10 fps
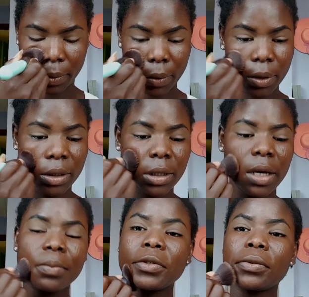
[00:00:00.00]
This
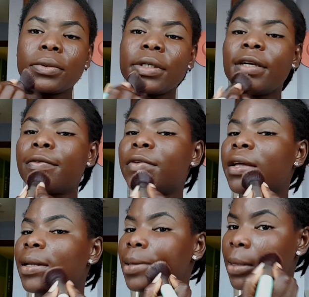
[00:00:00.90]
helps to even
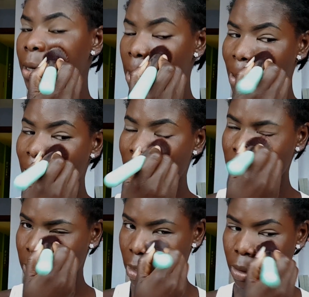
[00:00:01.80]
out the
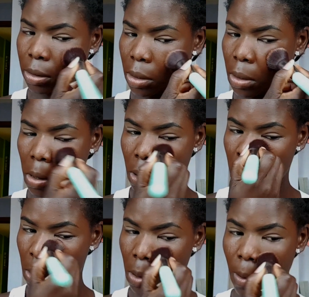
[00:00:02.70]
skin tone
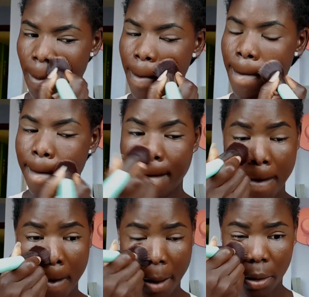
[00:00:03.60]

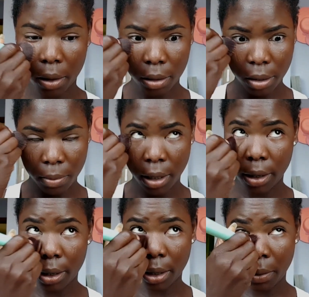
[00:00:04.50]
and under my
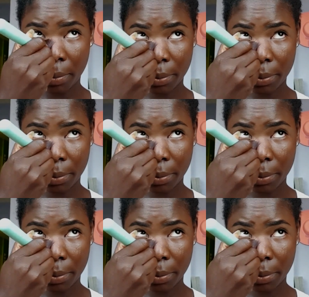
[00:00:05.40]
eye.